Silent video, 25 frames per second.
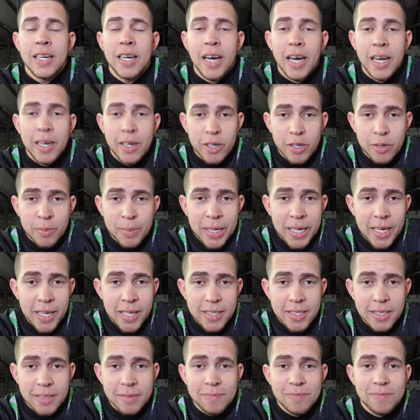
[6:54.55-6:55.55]
I learned my
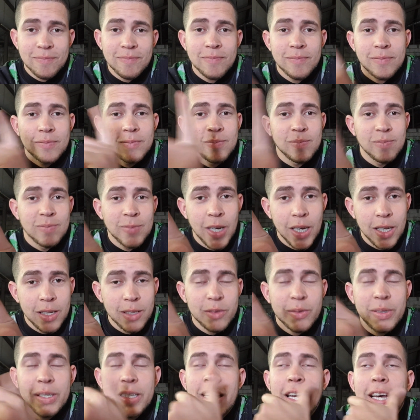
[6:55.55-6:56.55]
lesson, not
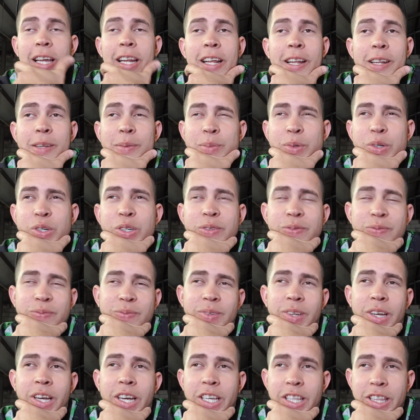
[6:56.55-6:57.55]
doing that anymore,
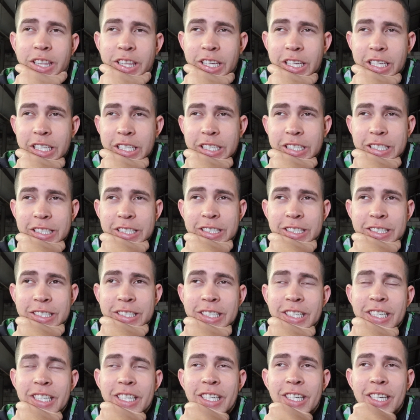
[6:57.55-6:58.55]
I think,
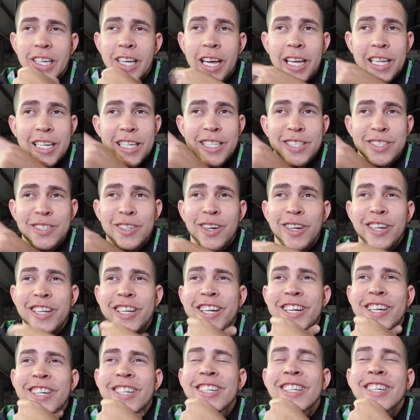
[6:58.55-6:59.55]
at least not
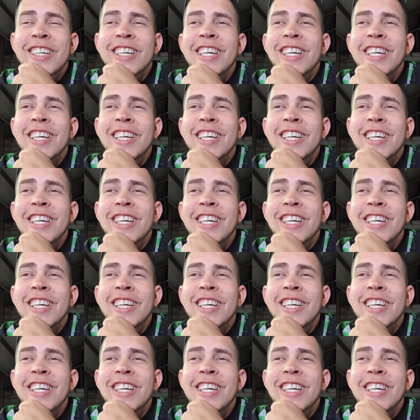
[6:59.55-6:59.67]
here.